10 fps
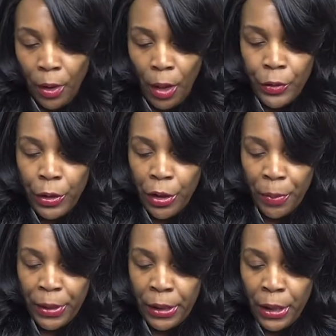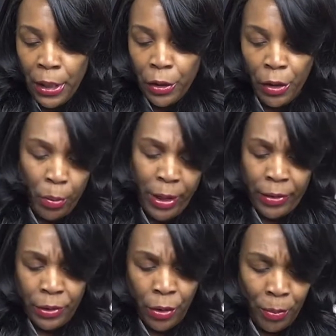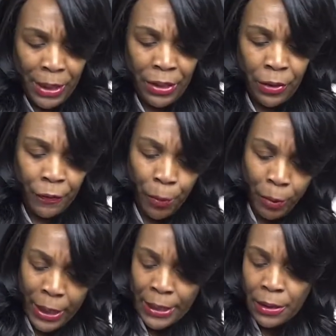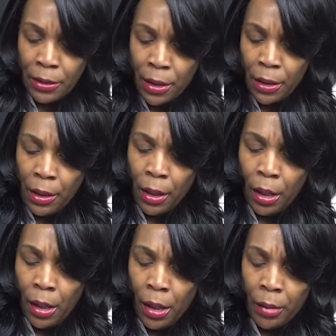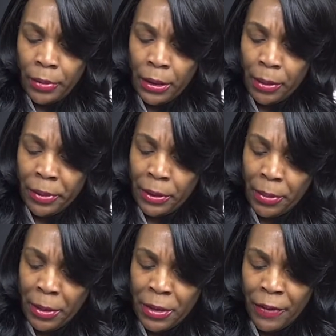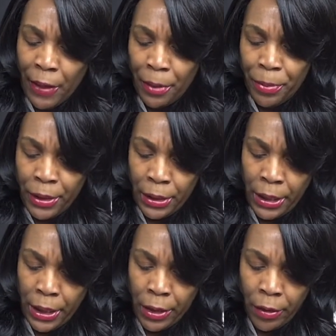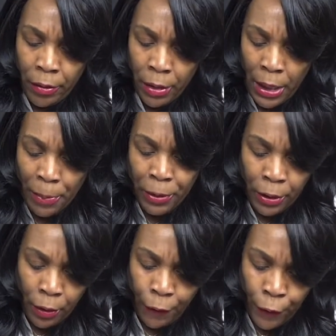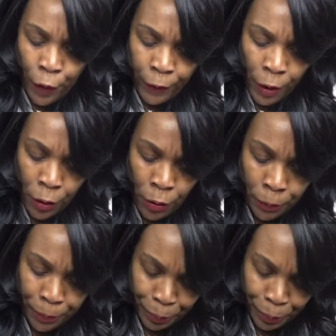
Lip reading: So you can put it, you can wear it so many different ways. And I'm, let me see if I can put it here. I'll put it in the fourth hole.